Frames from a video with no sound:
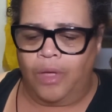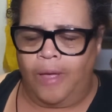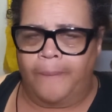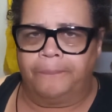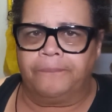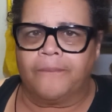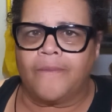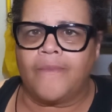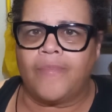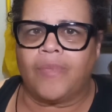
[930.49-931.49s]

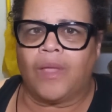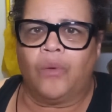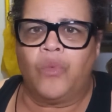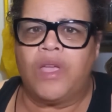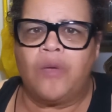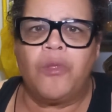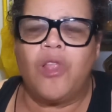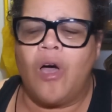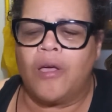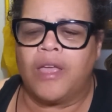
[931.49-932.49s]
we come
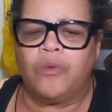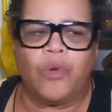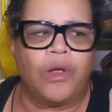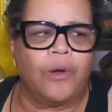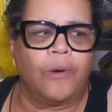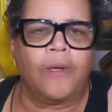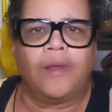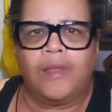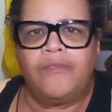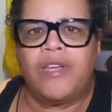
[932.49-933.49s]
along and
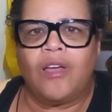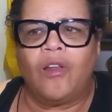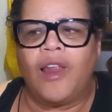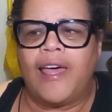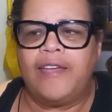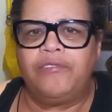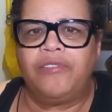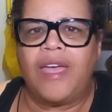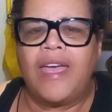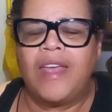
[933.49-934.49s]
we're living our
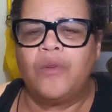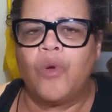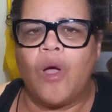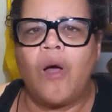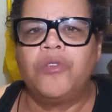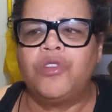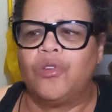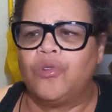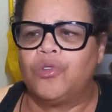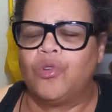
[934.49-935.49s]
life, and we're
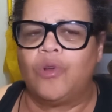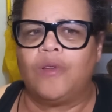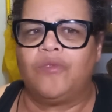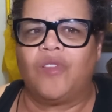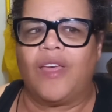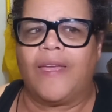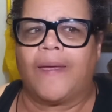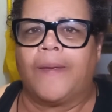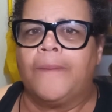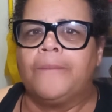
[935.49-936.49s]
also sort of
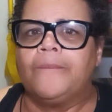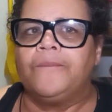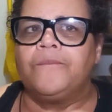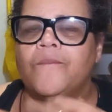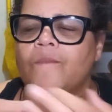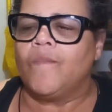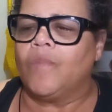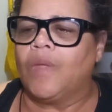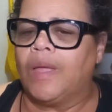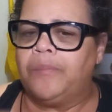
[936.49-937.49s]
like
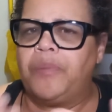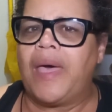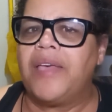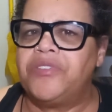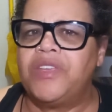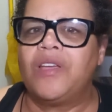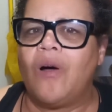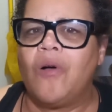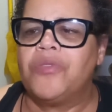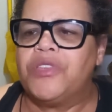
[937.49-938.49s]

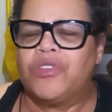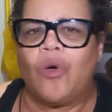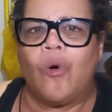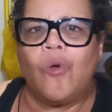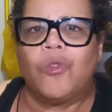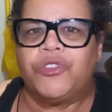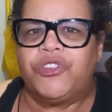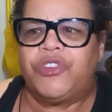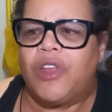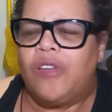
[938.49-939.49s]
passing all this old
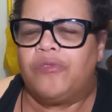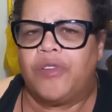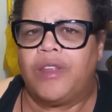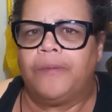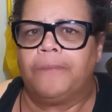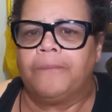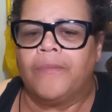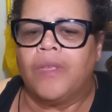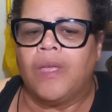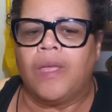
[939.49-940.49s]
stuff, and
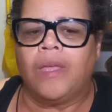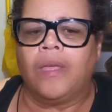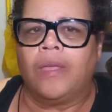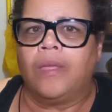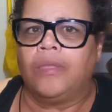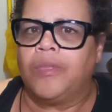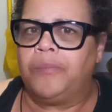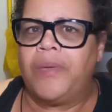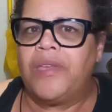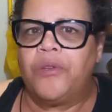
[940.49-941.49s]
the
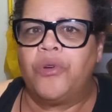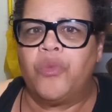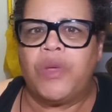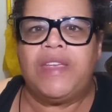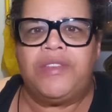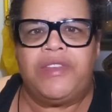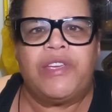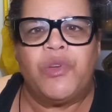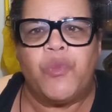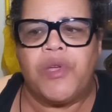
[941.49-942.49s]
better we
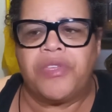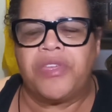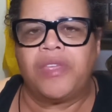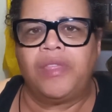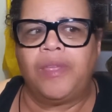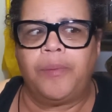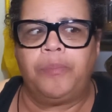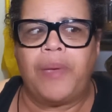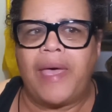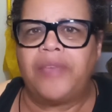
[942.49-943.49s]
deal with
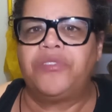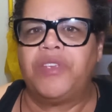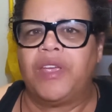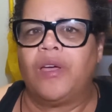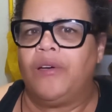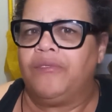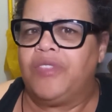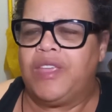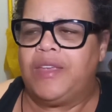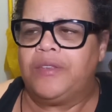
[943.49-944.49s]
the passing
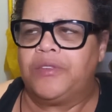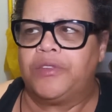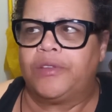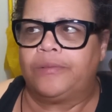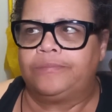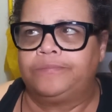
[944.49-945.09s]
of these